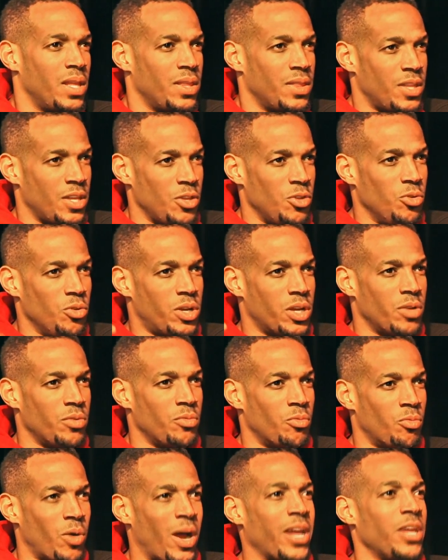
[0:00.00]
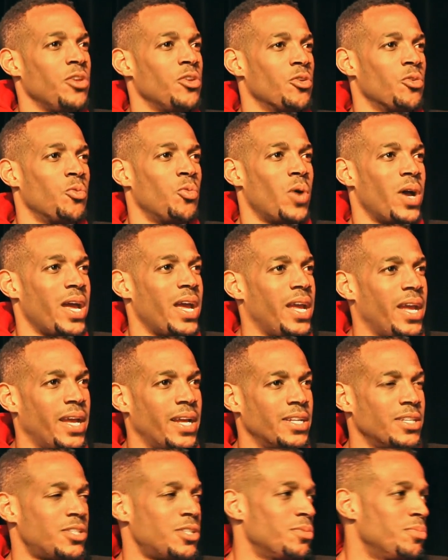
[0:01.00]
then you can write your way
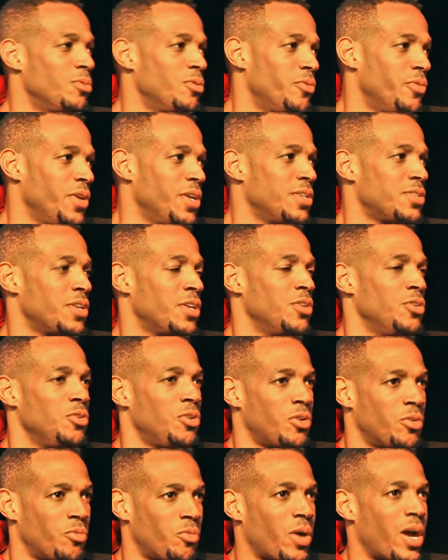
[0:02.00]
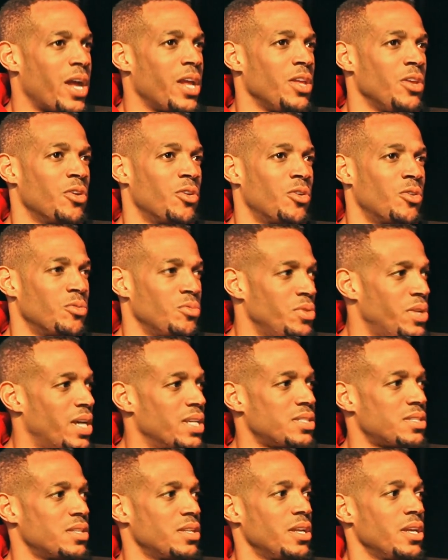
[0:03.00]
into movies and you can write your own
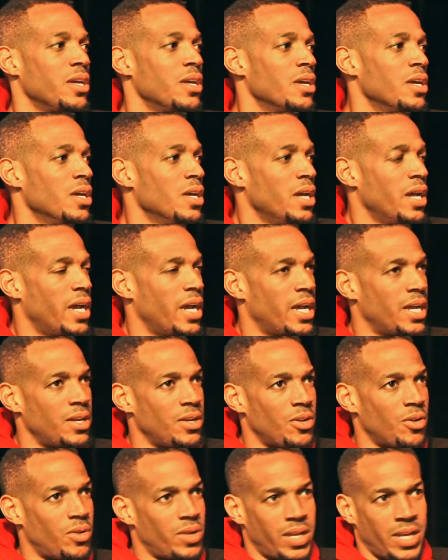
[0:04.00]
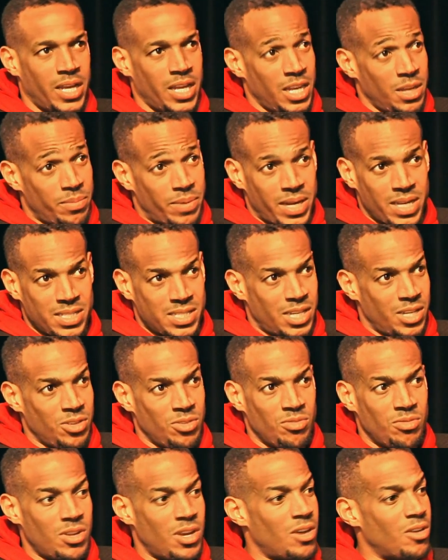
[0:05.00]
destiny. And don't let anybody tell
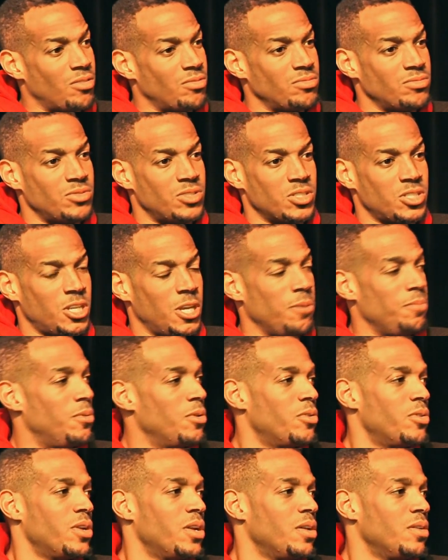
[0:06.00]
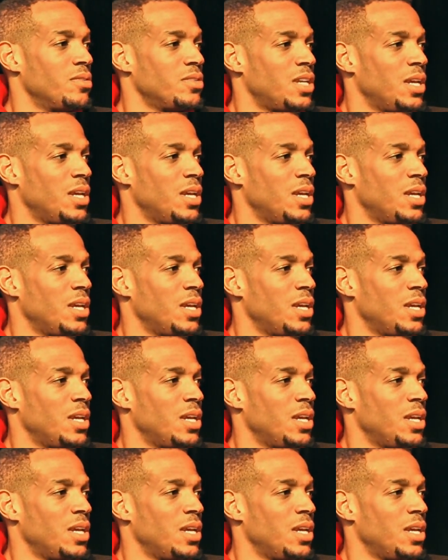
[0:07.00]
you no. Just keep doing it and